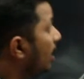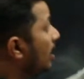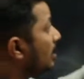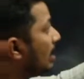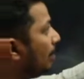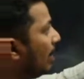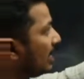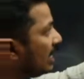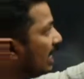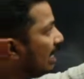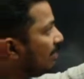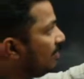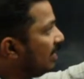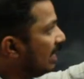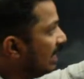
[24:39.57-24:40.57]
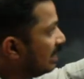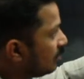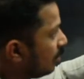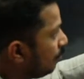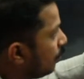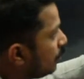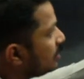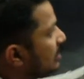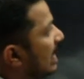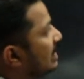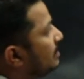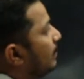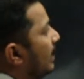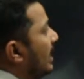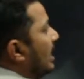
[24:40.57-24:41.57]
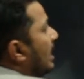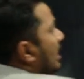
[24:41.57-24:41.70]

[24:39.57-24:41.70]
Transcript: the magnetic field lines of force. That's why